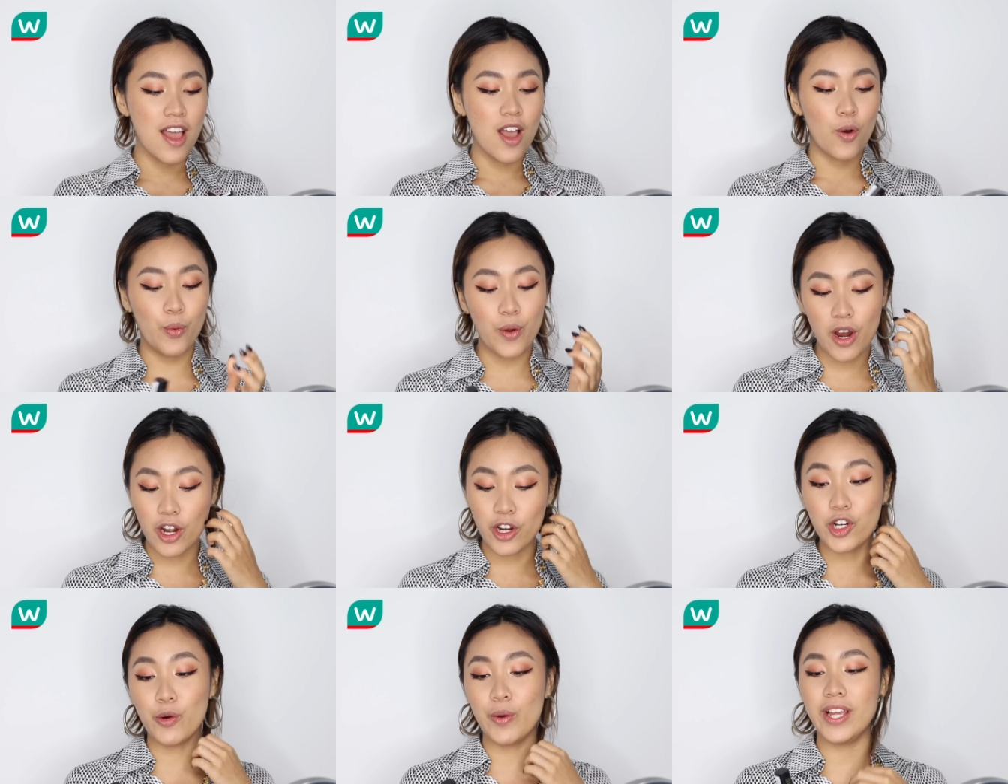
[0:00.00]
We are
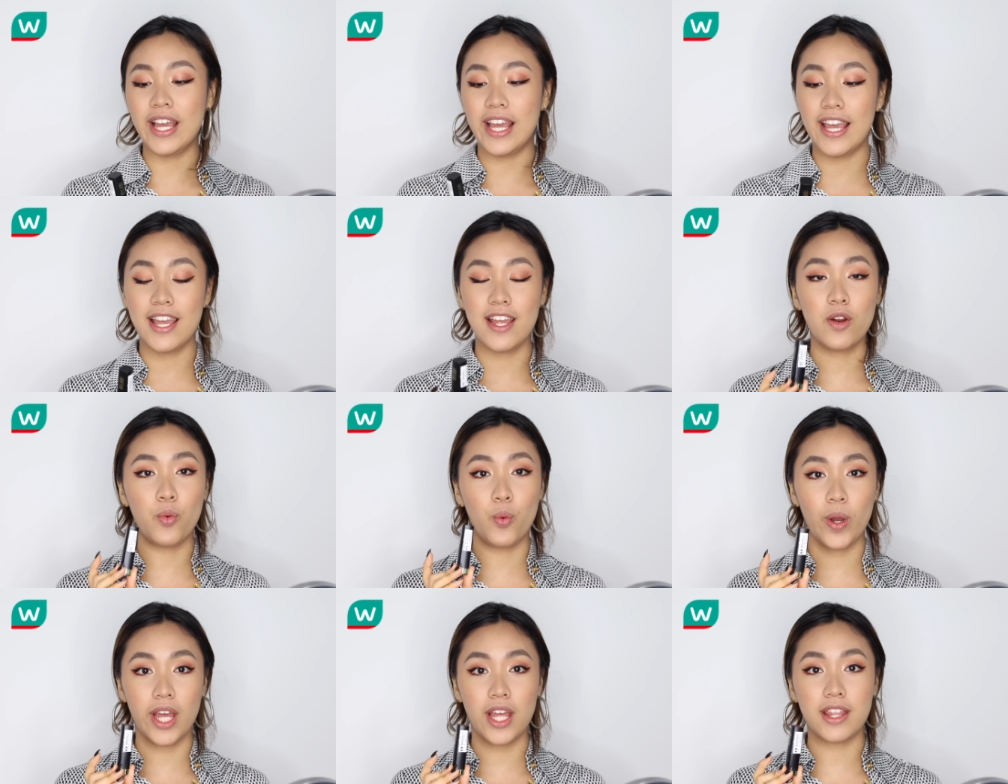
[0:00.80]
going in
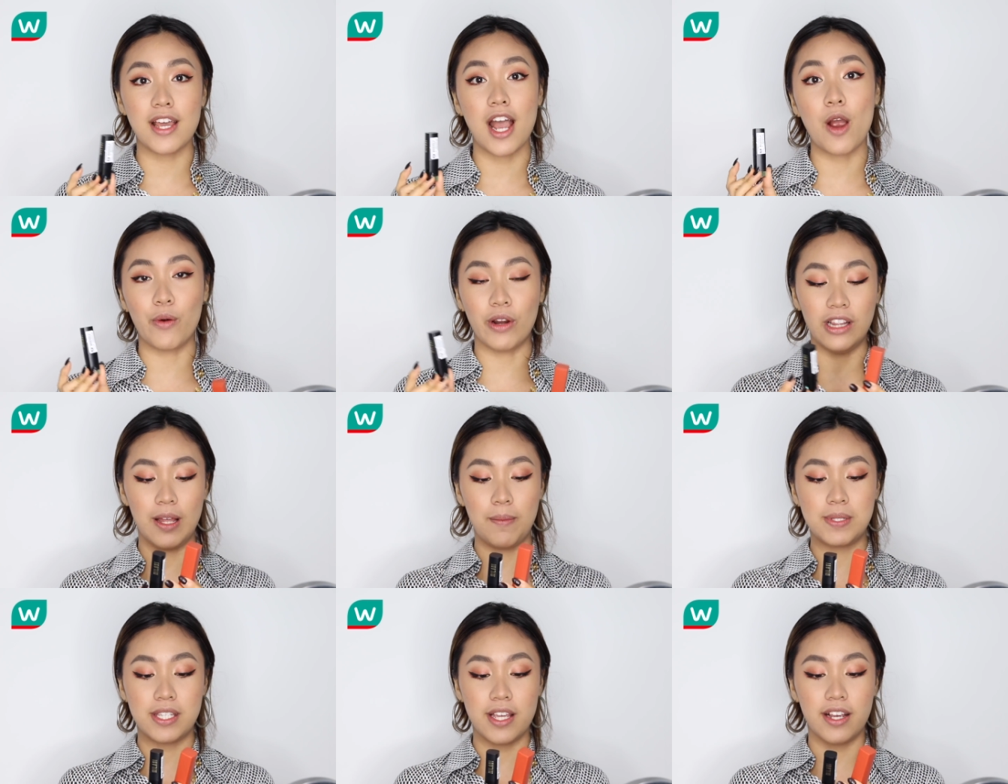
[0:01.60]
with our
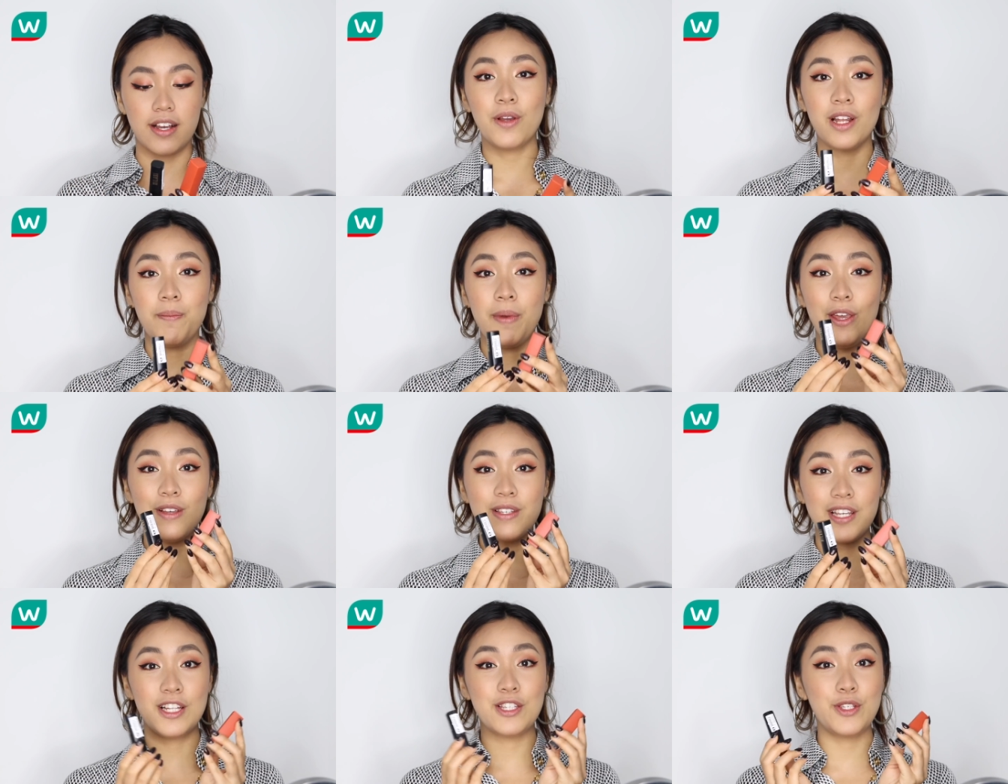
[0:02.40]
lipstick. I'm going to be
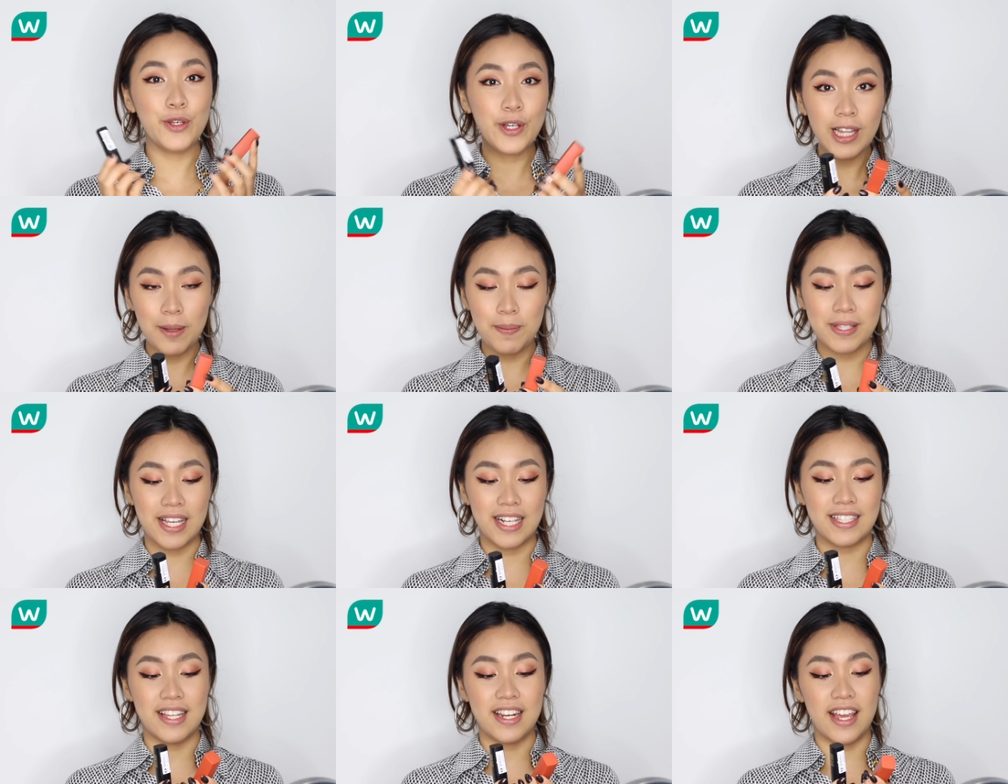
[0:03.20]
using two
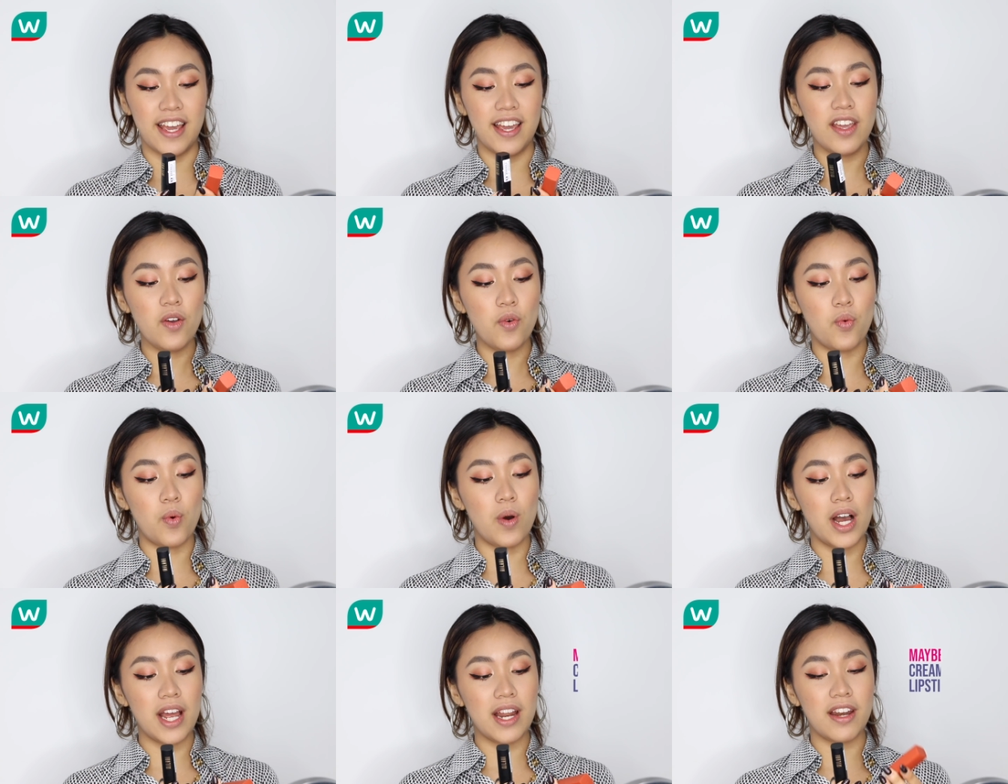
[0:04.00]
lipsticks today.
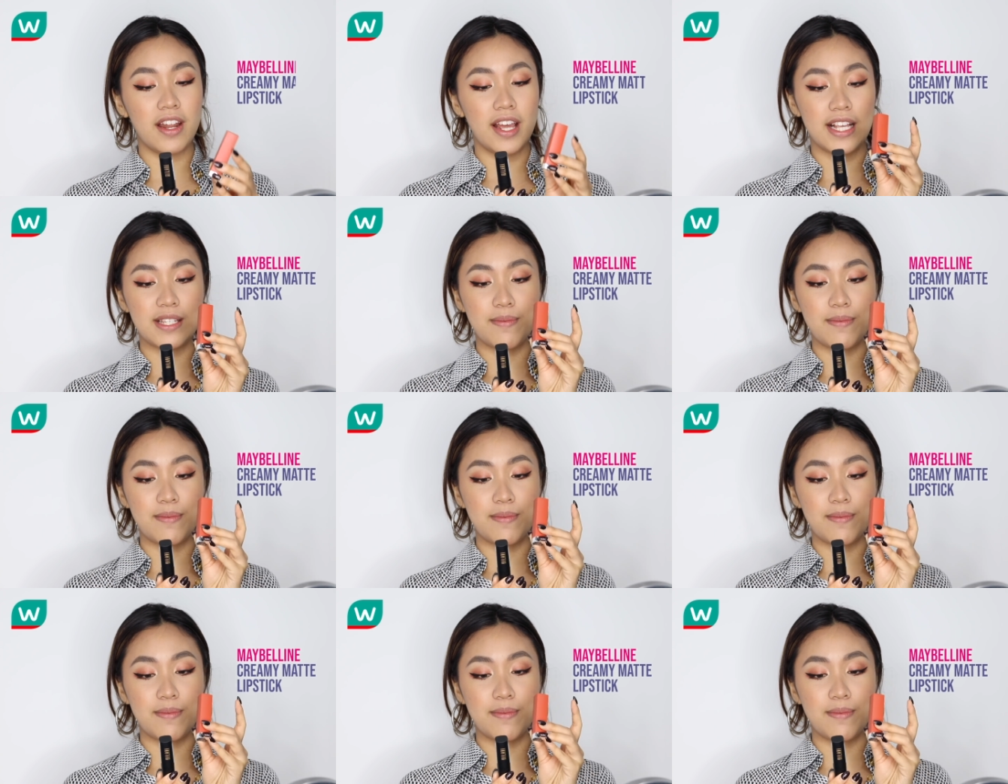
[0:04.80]
One is